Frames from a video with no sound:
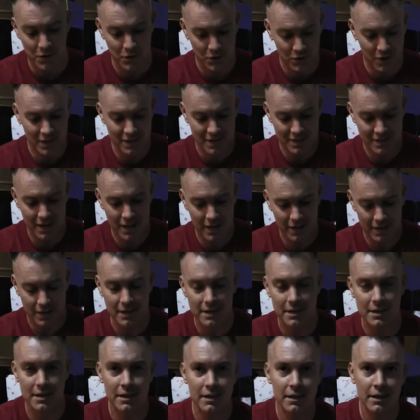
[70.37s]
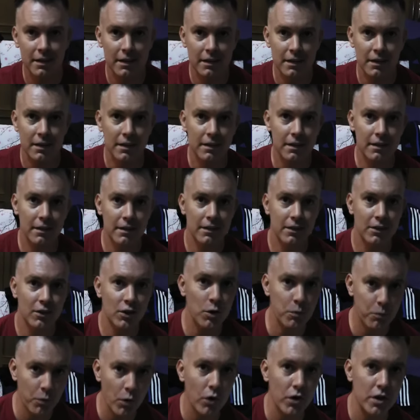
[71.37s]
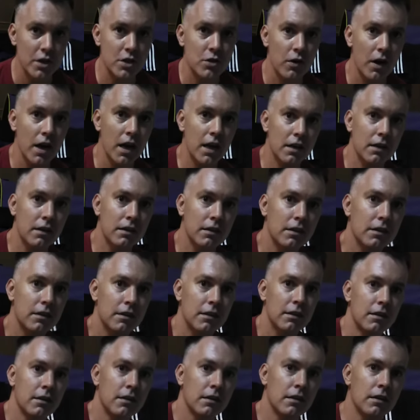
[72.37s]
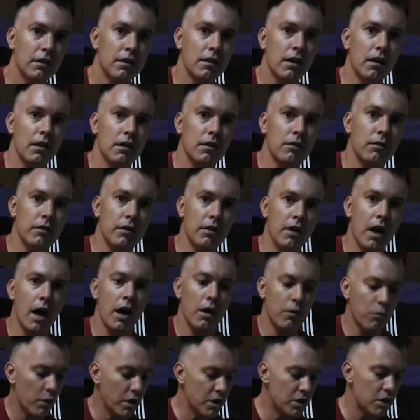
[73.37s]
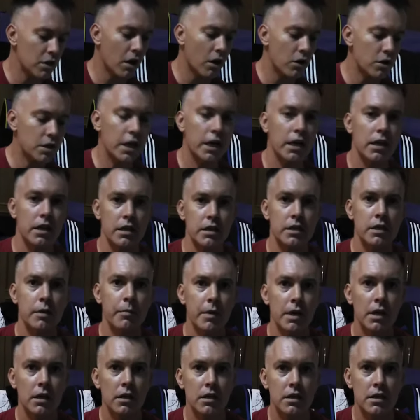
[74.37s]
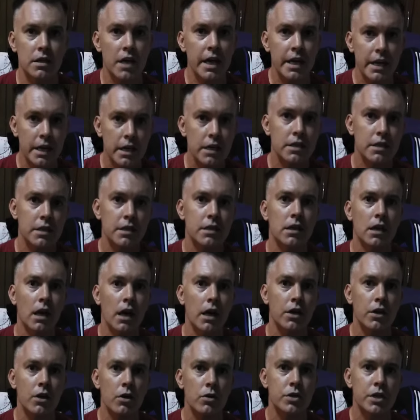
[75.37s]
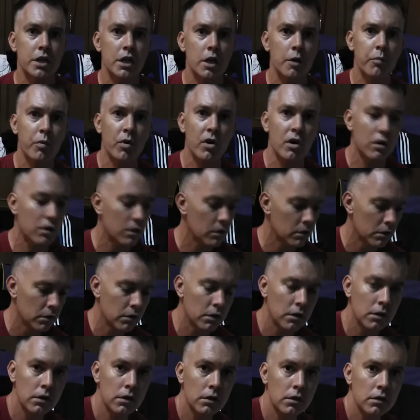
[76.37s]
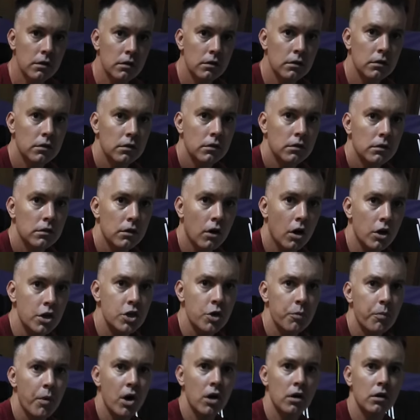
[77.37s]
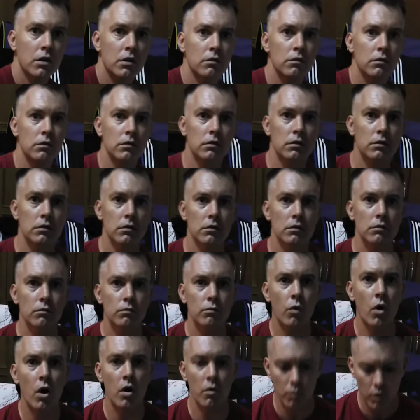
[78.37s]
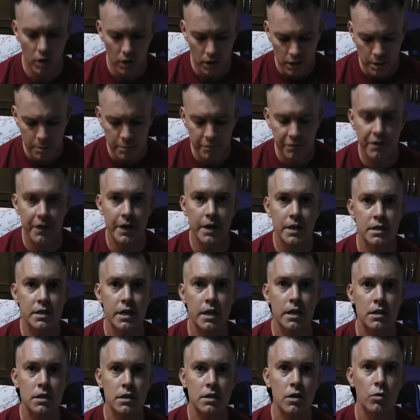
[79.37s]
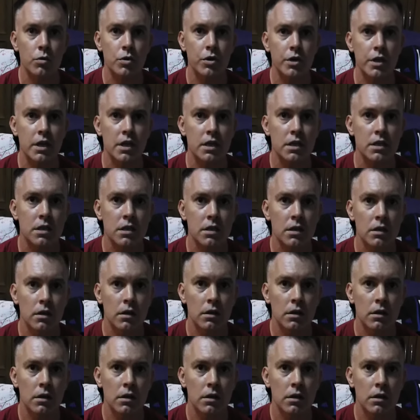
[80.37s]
you seen the state of this. You bought this, right? Of uh, course. Where'd you go to get this? I mean, this ain't easy to get. You go to Singapore? Ottobock? What, what limb fitting centre sold you these?